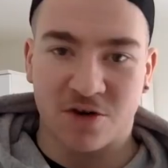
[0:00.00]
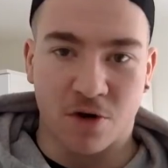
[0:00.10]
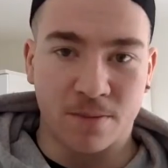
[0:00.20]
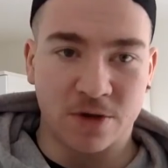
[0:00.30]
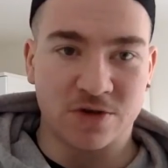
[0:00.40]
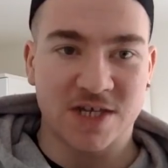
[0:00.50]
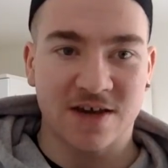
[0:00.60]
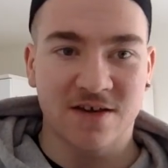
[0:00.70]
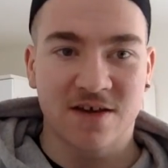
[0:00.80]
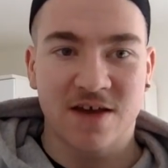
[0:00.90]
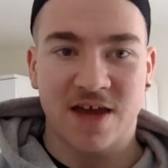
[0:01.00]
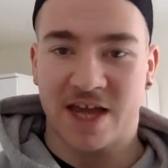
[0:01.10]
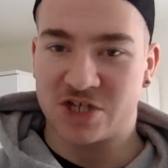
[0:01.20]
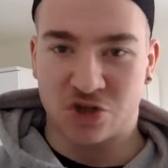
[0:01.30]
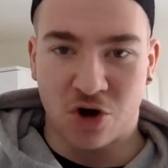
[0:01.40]
or amusing.
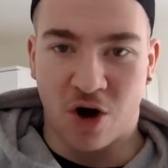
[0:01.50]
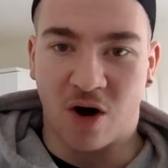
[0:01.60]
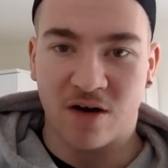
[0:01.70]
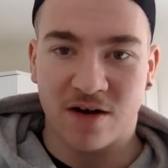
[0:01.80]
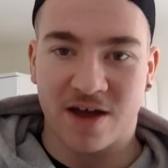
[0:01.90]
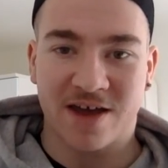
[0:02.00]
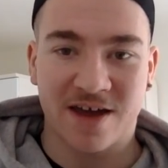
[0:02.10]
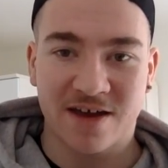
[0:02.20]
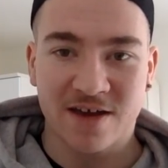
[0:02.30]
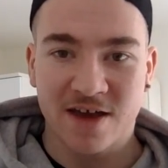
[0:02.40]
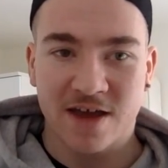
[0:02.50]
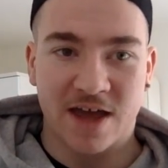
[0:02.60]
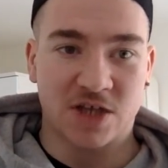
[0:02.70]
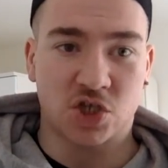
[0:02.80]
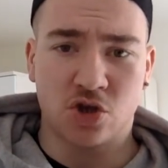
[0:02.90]
It's not.
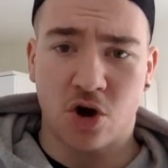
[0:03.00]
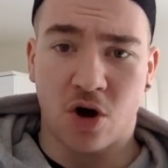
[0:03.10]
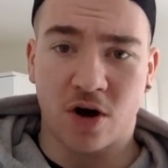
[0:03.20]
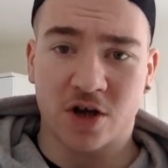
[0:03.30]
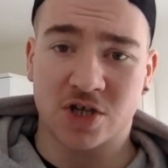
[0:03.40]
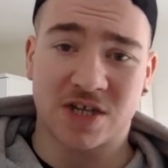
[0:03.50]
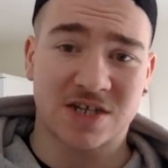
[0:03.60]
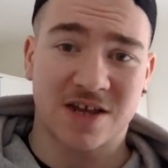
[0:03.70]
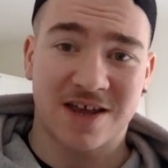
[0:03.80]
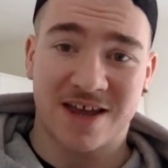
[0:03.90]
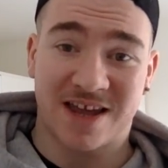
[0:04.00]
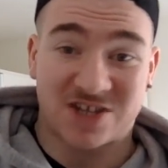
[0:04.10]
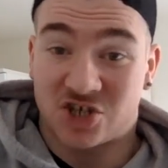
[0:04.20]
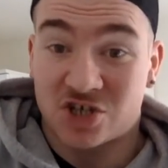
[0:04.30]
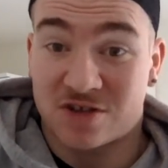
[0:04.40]
It's not, because
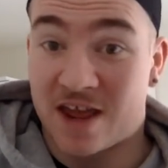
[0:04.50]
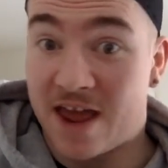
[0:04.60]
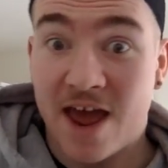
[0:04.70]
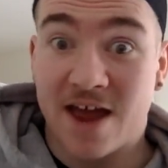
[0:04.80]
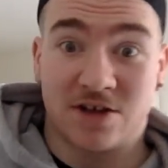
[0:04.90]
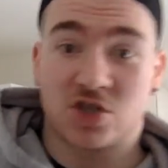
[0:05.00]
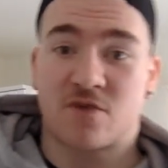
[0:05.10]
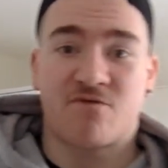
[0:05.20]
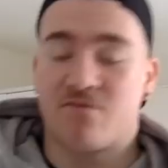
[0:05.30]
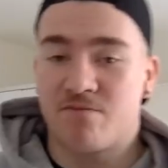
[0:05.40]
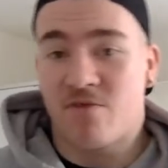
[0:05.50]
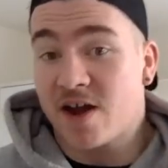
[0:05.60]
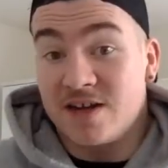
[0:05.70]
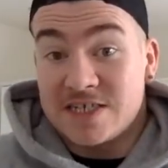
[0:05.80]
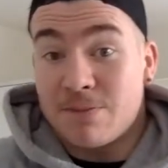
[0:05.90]
it's just
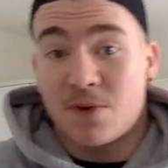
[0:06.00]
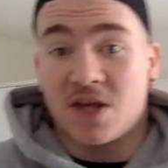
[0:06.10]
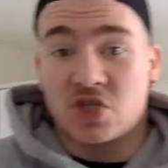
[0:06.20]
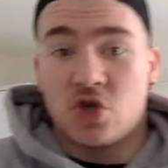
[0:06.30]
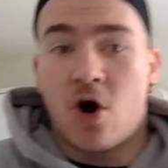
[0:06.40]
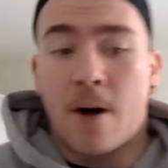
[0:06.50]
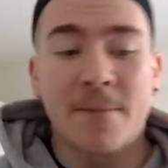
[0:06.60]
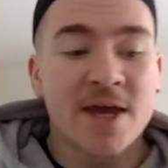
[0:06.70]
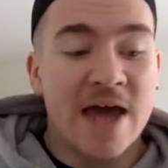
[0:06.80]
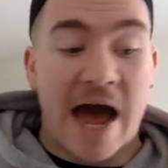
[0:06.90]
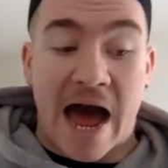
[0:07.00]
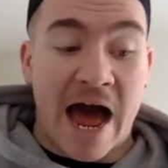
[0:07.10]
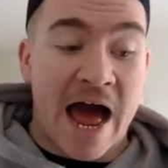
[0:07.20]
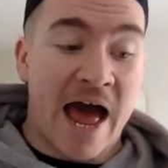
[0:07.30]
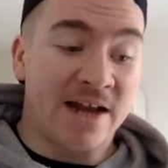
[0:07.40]
fucking simply is not.
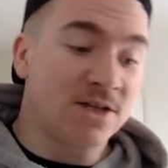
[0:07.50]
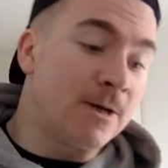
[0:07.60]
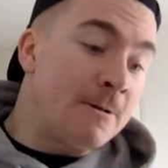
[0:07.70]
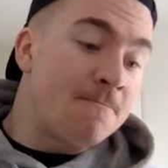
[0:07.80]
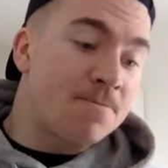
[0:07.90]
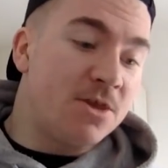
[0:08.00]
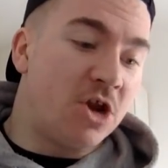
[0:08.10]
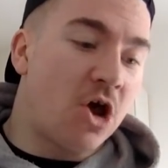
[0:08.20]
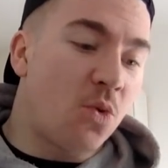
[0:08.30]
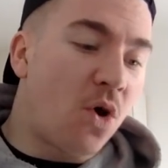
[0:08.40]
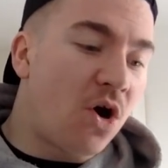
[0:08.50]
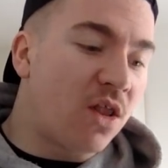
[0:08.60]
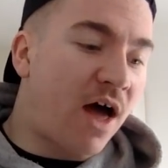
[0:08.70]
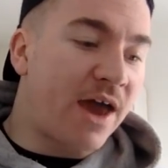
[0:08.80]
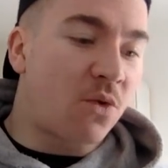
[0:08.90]
And you know what?
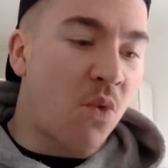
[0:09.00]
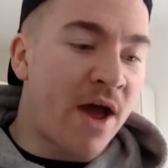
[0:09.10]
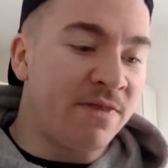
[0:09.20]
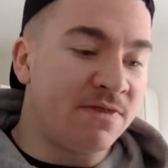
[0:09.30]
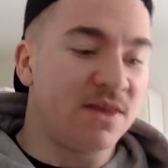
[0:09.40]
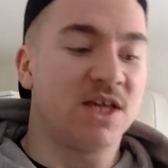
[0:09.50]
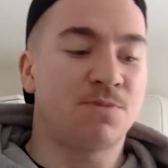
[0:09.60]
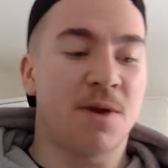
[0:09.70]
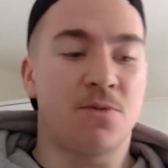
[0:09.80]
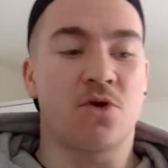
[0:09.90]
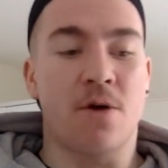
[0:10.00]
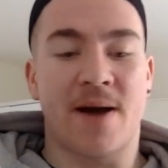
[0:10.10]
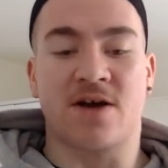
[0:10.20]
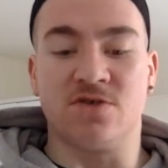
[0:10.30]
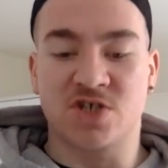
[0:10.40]
Like, when these people go
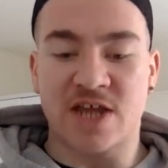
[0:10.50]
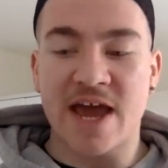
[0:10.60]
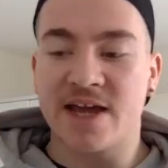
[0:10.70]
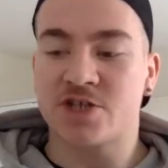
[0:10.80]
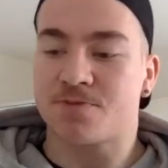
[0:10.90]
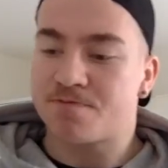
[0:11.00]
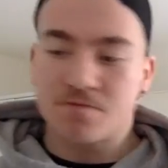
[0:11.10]
back on stage,